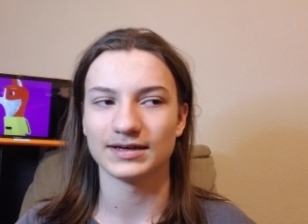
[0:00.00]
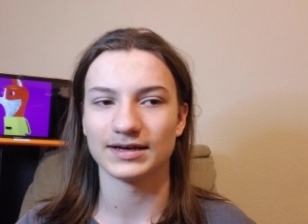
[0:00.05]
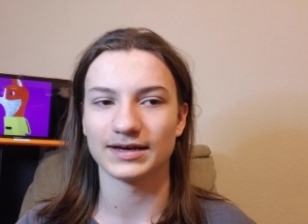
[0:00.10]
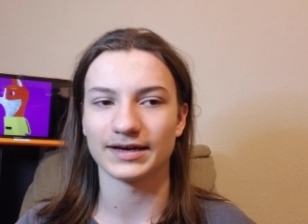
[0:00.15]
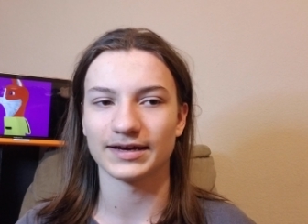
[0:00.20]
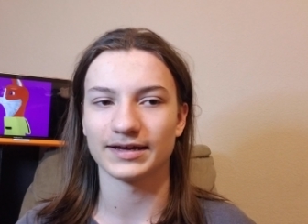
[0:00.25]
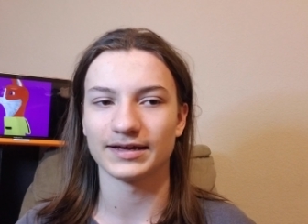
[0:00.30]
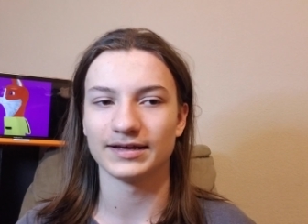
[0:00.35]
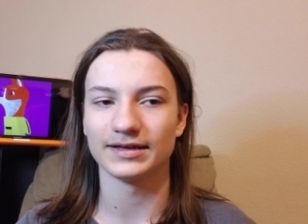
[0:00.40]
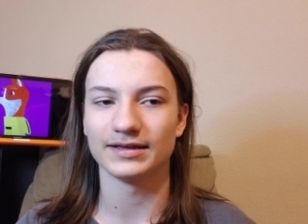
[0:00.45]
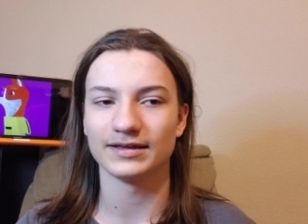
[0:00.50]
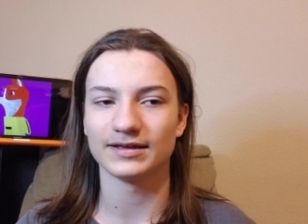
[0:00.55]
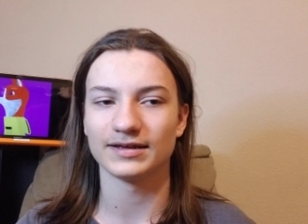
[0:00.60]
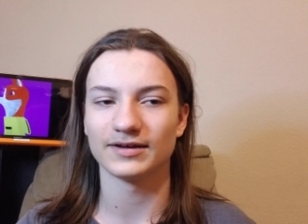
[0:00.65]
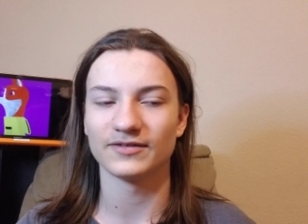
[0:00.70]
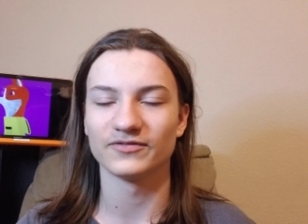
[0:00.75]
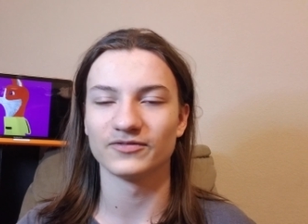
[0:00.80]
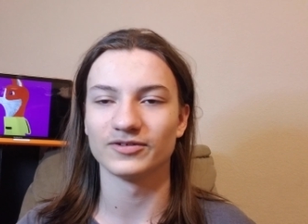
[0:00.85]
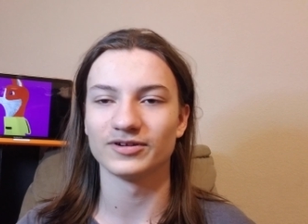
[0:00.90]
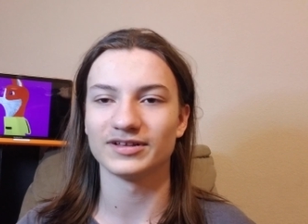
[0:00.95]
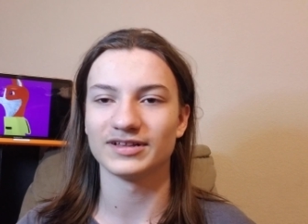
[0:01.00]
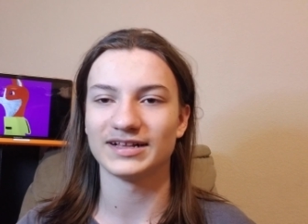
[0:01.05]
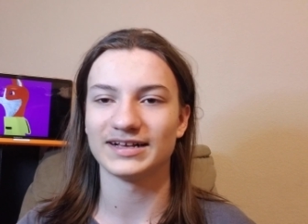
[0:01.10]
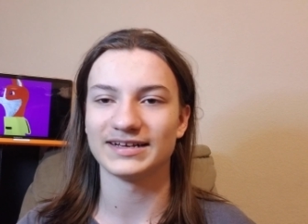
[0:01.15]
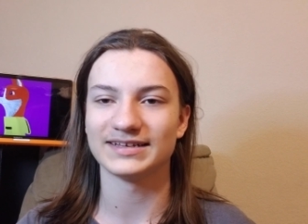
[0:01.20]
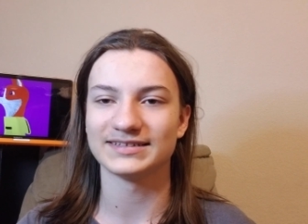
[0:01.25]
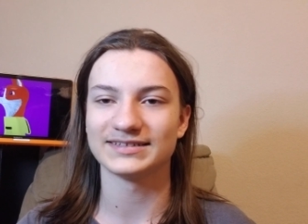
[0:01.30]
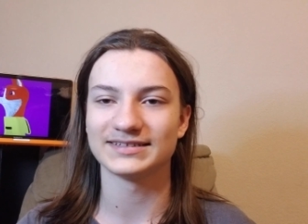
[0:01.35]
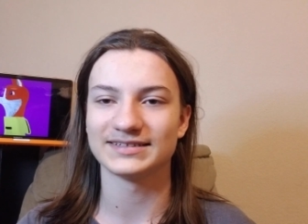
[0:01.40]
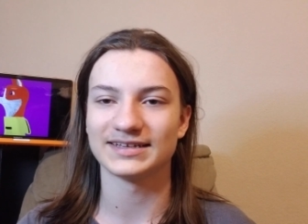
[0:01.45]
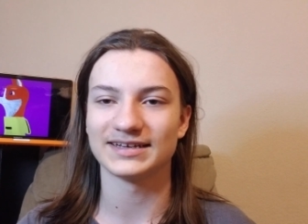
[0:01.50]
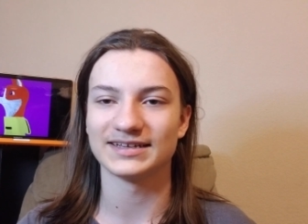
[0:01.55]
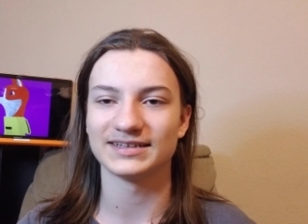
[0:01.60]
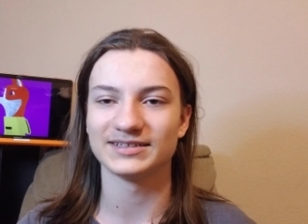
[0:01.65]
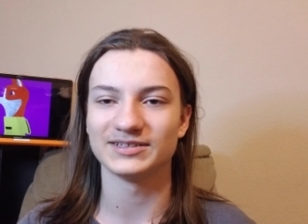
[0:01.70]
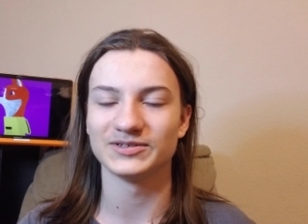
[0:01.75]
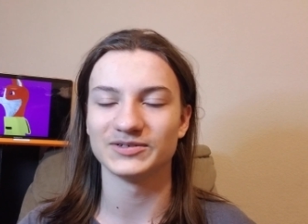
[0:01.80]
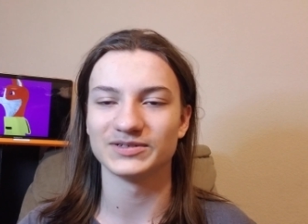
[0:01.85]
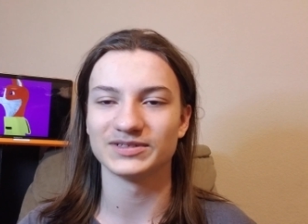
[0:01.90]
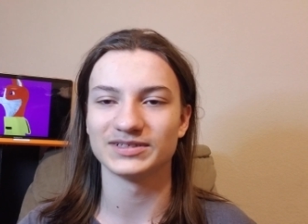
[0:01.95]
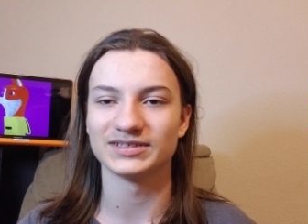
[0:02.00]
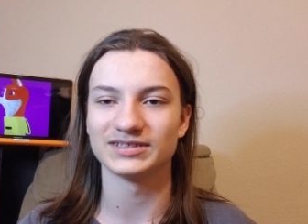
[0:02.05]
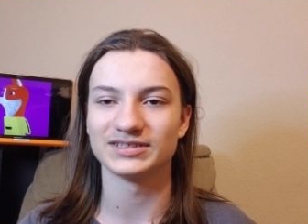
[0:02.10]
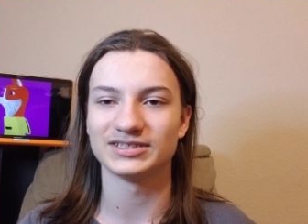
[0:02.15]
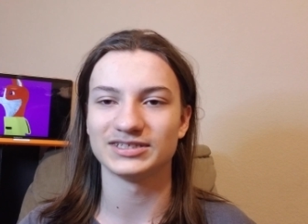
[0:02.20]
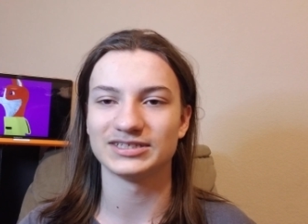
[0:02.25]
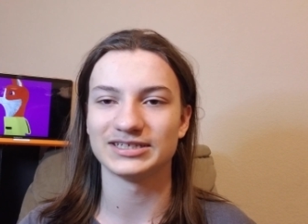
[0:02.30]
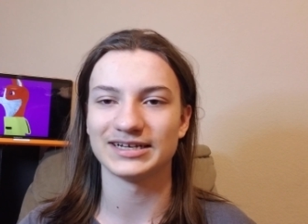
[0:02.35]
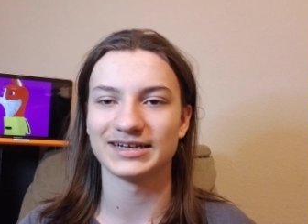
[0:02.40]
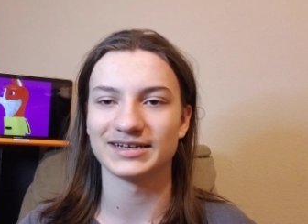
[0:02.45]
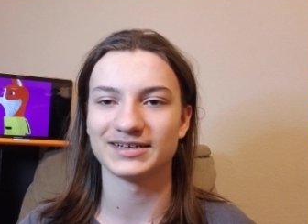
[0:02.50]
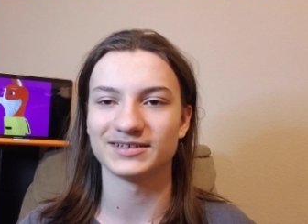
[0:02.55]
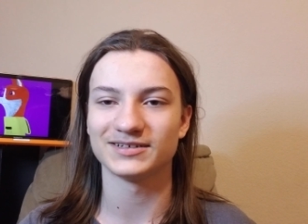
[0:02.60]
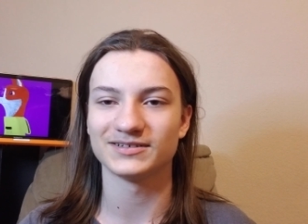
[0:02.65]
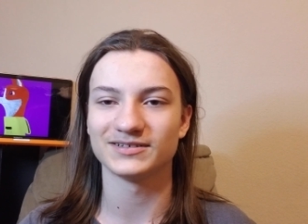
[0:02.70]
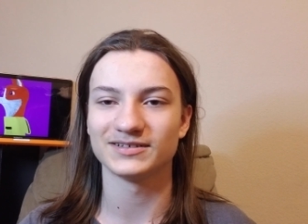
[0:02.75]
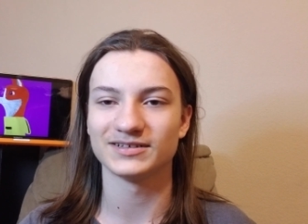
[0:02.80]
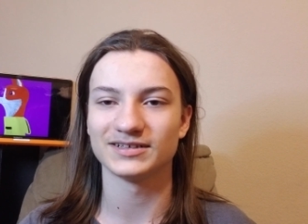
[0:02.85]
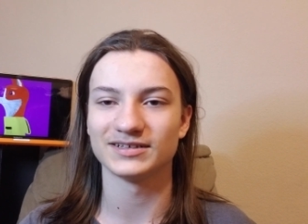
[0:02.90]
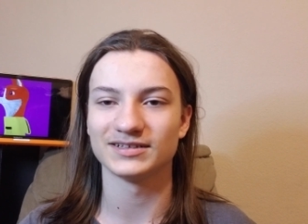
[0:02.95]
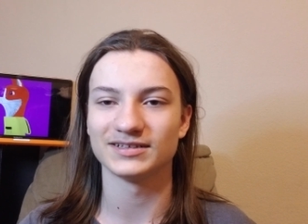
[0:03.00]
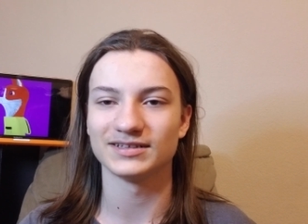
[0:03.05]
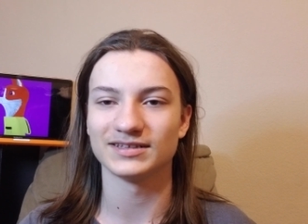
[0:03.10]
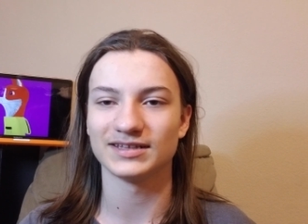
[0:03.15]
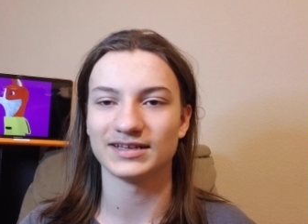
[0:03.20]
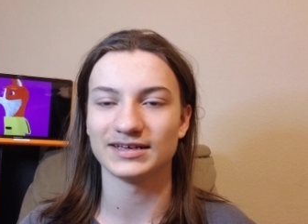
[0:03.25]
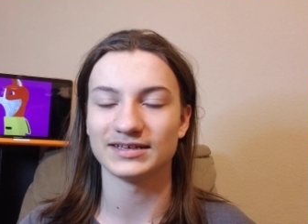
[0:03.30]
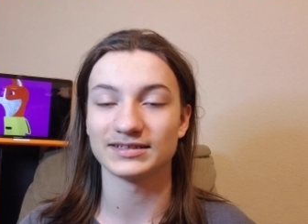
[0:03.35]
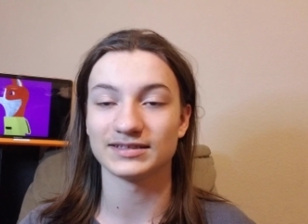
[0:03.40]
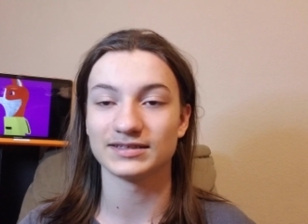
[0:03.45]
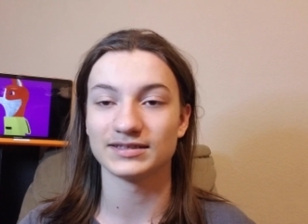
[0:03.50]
I, I've realized that doing this channel and like